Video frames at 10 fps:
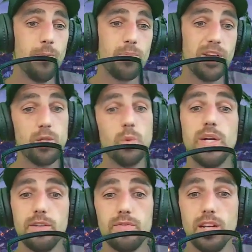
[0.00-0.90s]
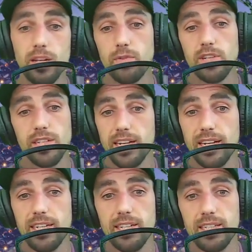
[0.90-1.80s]
it's a way of delivering
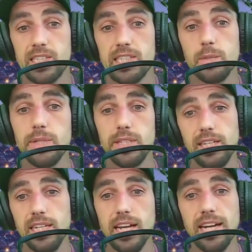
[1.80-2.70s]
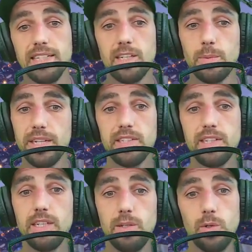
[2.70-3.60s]
uh, CBD, and they're basically
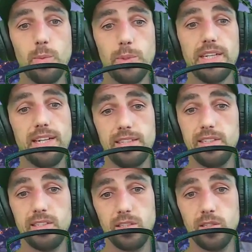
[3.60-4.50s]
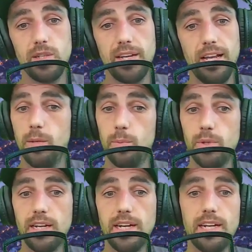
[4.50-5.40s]
hoping that this is going to help with a
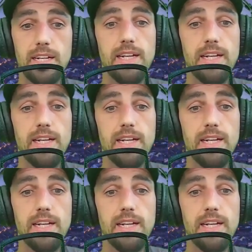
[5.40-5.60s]
uh,